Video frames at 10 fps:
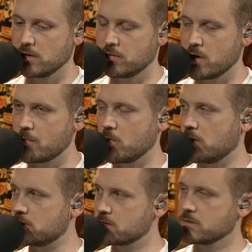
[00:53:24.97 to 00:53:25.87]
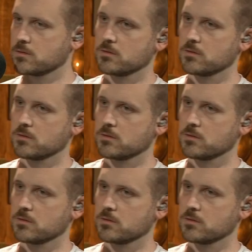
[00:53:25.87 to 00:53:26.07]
Gurley for Robert Woods?